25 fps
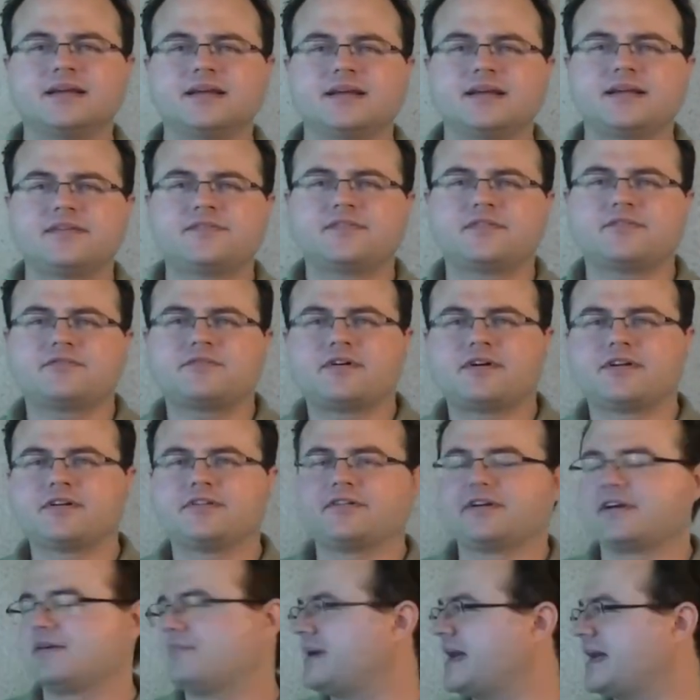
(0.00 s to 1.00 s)
If you're
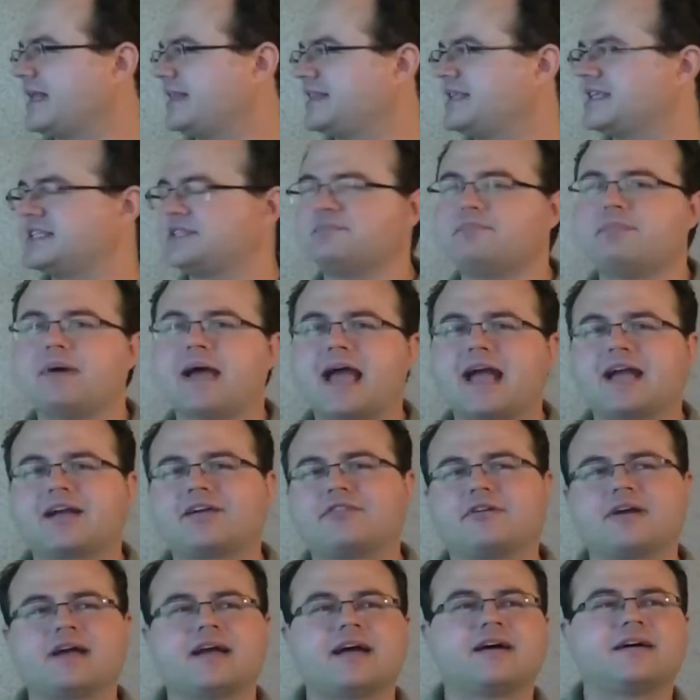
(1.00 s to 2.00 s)
wondering about this
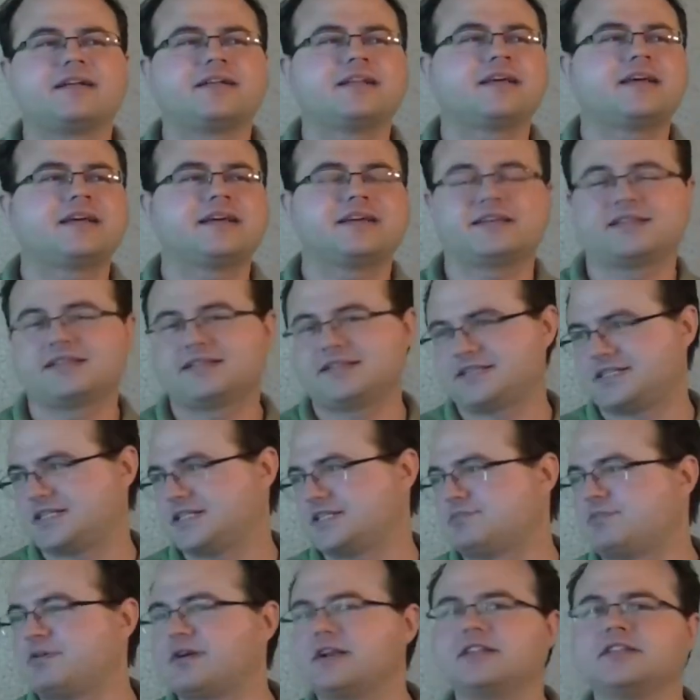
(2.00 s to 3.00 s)
background, this
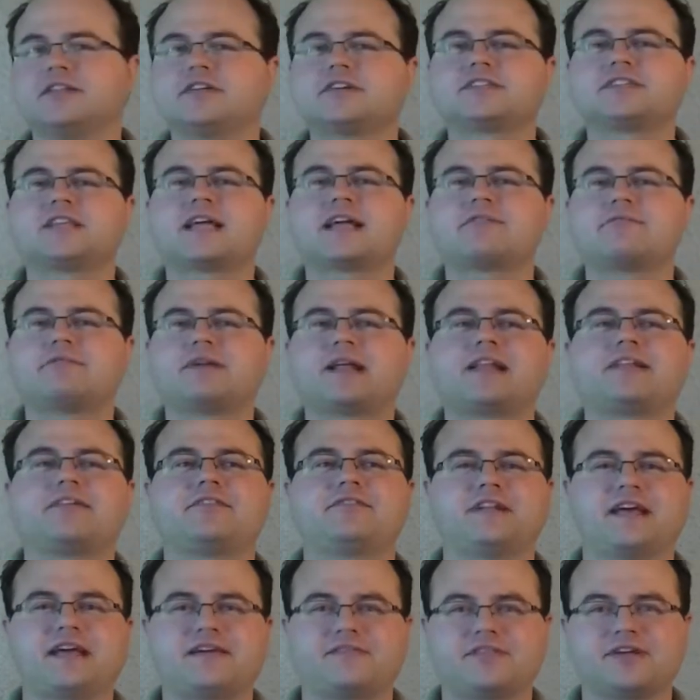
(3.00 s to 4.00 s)
is what it looks like when I
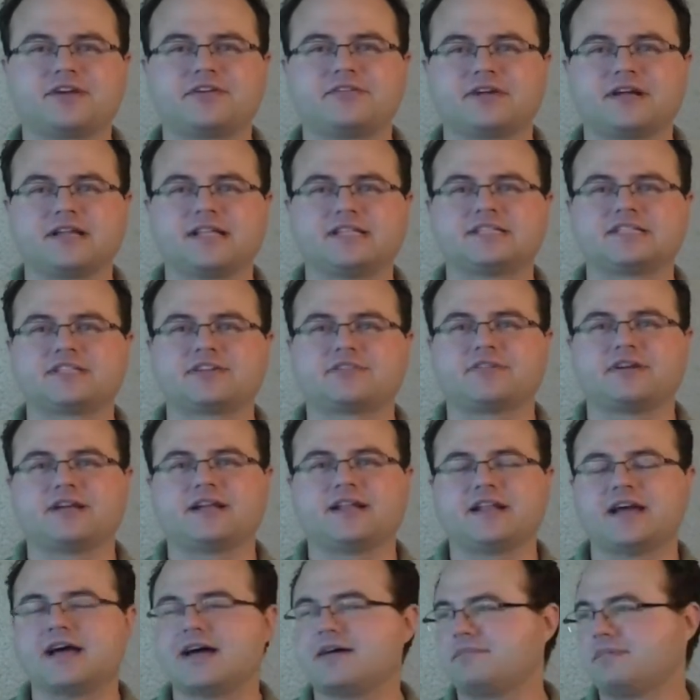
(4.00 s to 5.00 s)
don't have the green
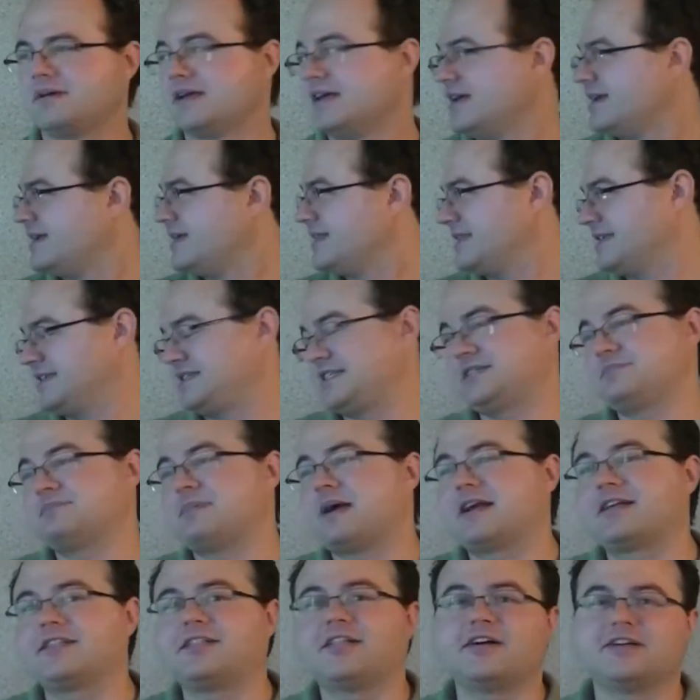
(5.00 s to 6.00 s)
screen up. This is
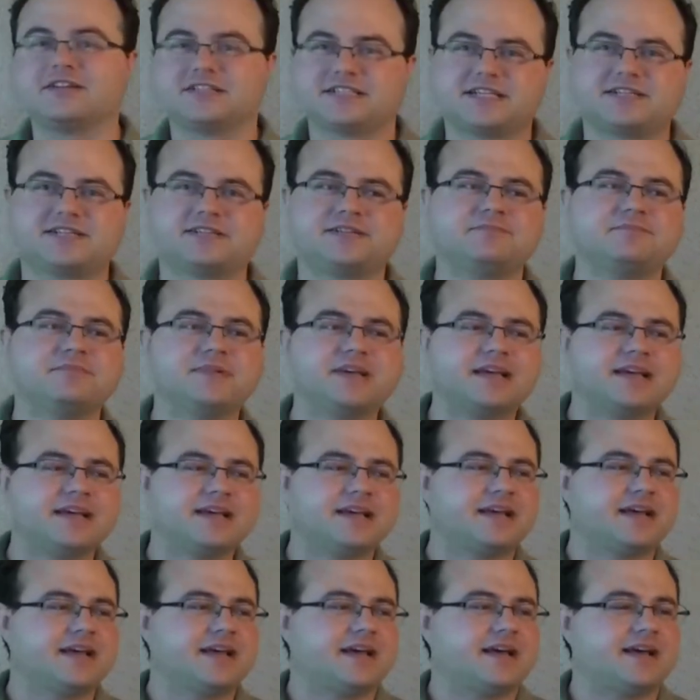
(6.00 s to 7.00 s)
my closet.
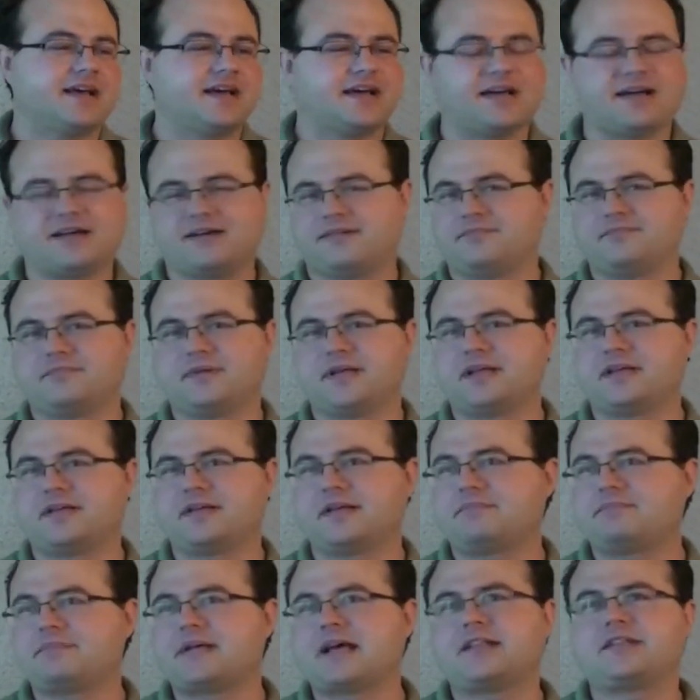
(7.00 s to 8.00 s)

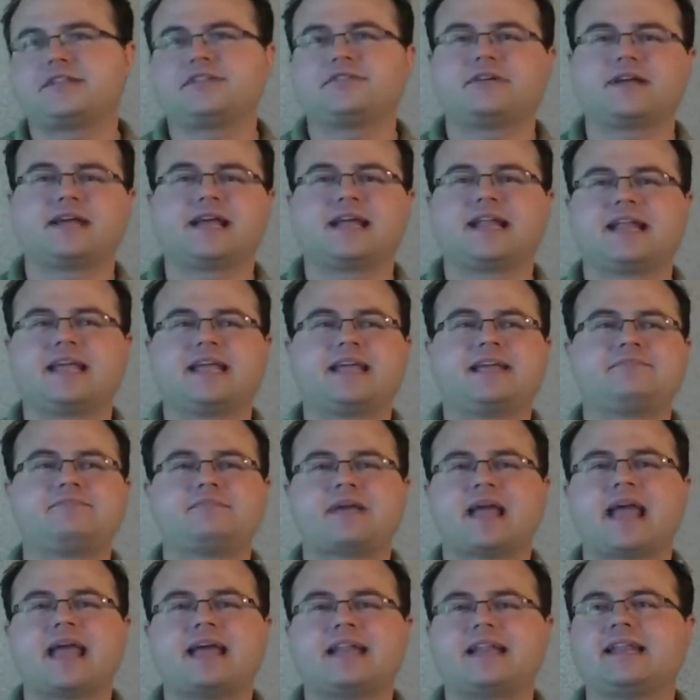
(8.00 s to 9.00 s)
Not doing any
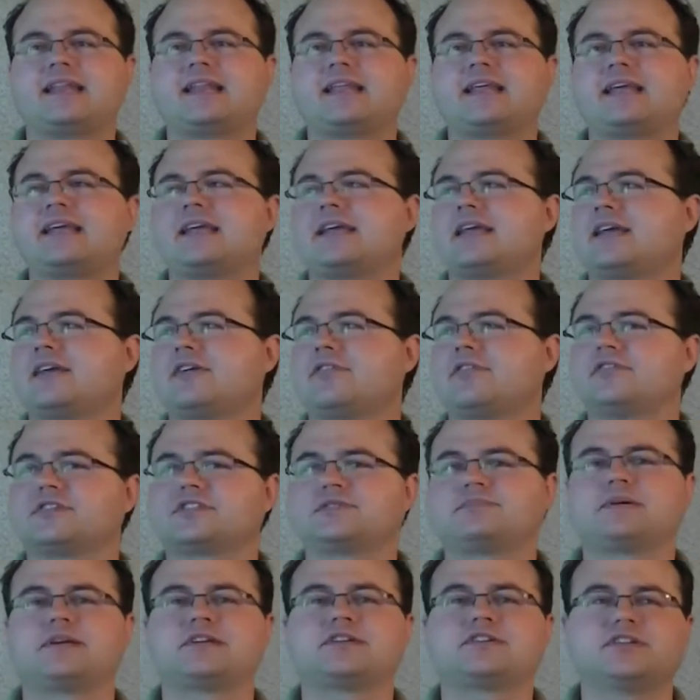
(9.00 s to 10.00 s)
editing or
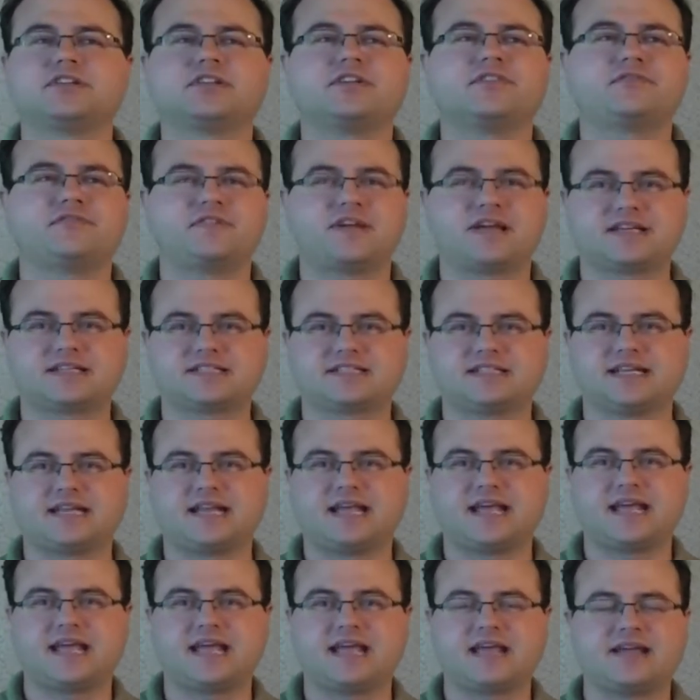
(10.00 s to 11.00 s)
special effects
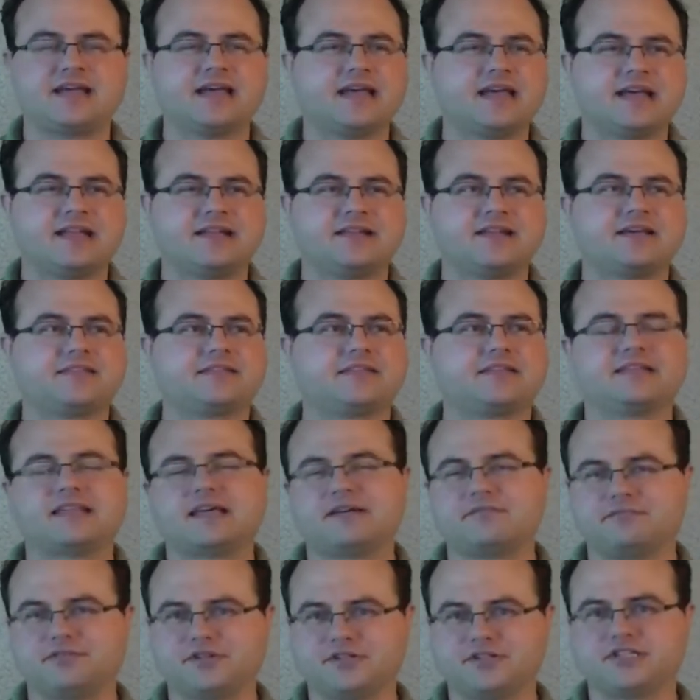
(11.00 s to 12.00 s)
today. Nothing
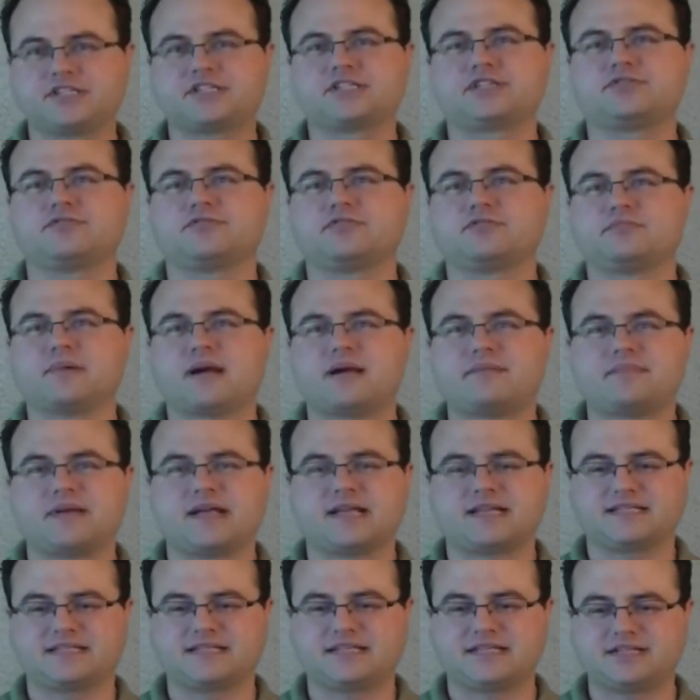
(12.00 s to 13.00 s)
that will distort my
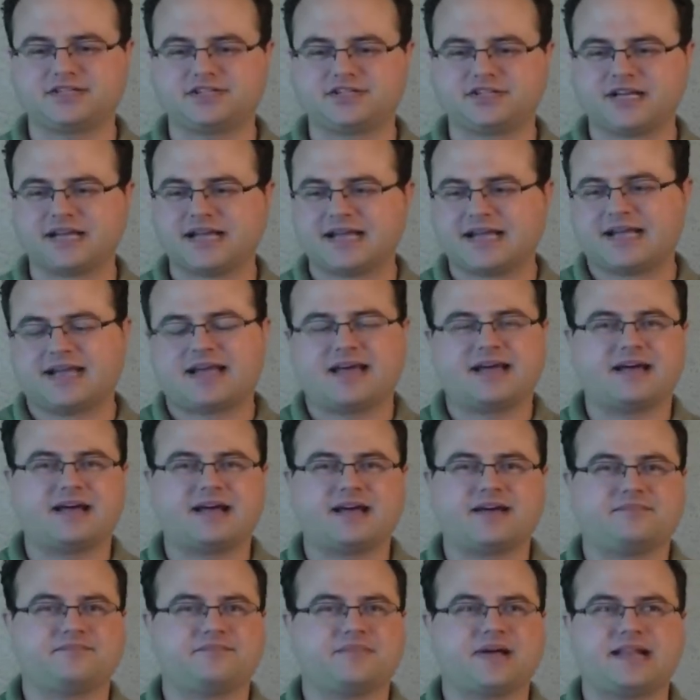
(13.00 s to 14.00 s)
message.
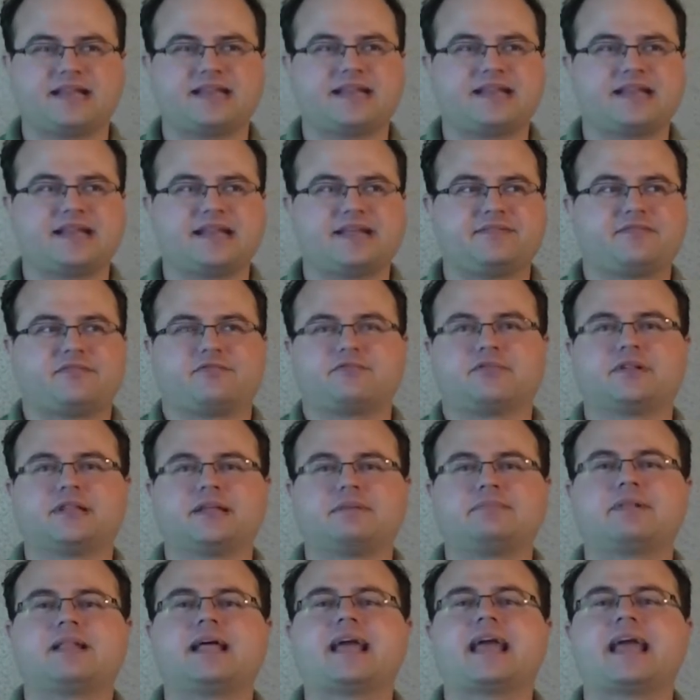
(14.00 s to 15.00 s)
I didn't even
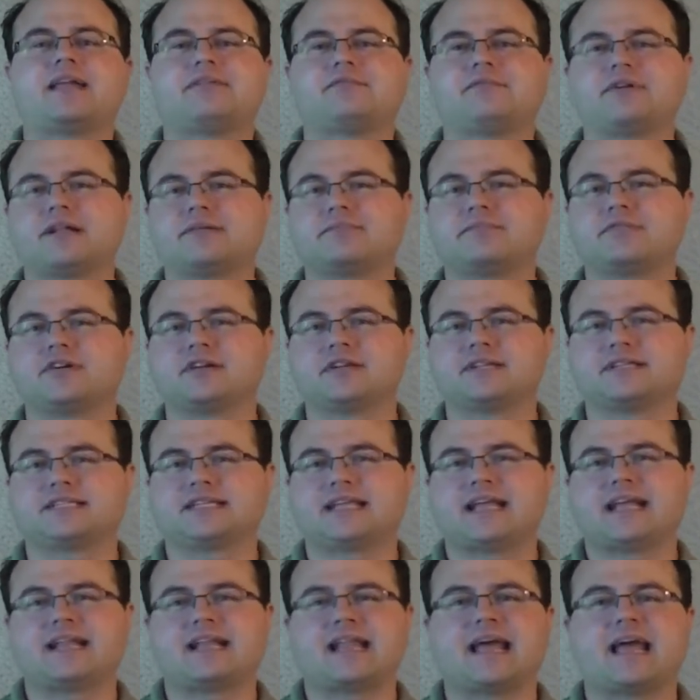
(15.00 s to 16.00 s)
really plan what I'm going to
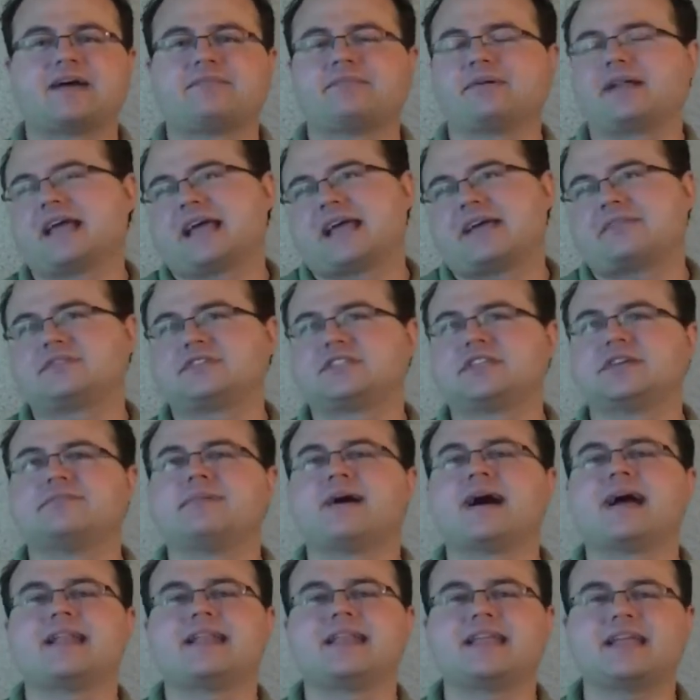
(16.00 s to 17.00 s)
say now, but I have some
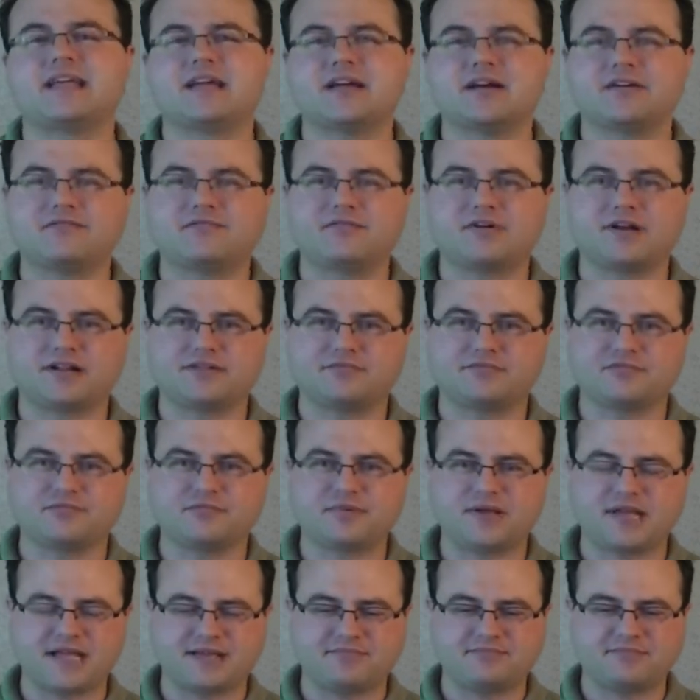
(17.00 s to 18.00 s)
idea of what it will
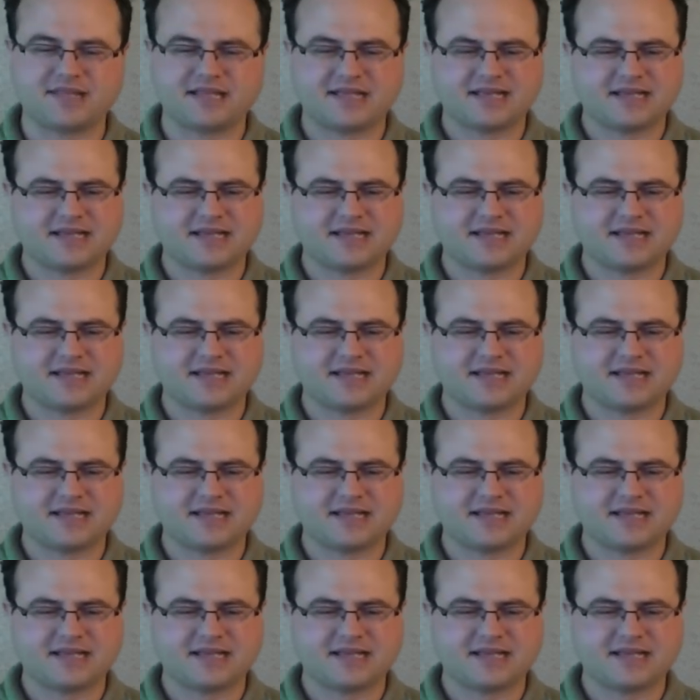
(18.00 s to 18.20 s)
be.